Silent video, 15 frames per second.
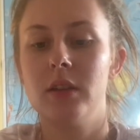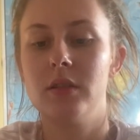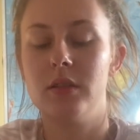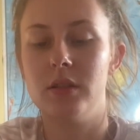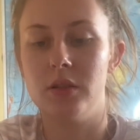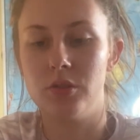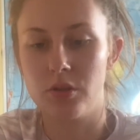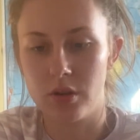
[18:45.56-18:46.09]

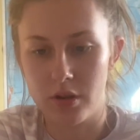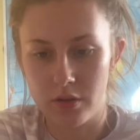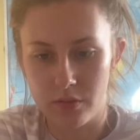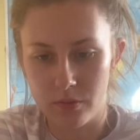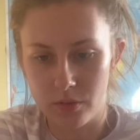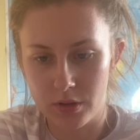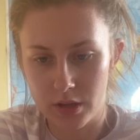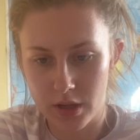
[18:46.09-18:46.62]
to try and
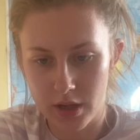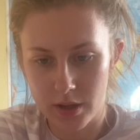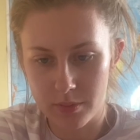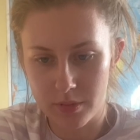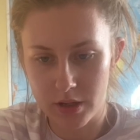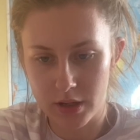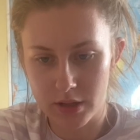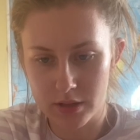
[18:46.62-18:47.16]
avoid that
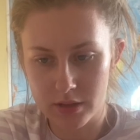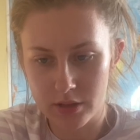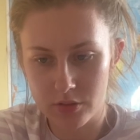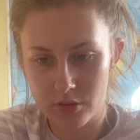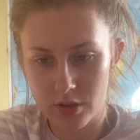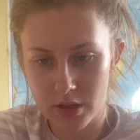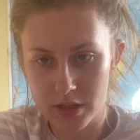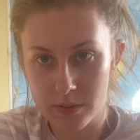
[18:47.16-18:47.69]
happening as it
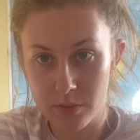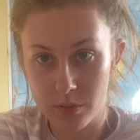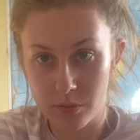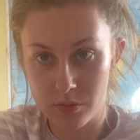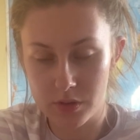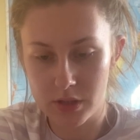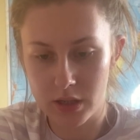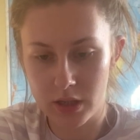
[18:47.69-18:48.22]
dries, but
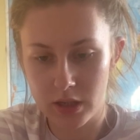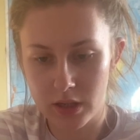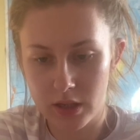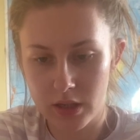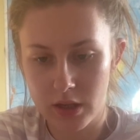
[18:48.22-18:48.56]
we'll see.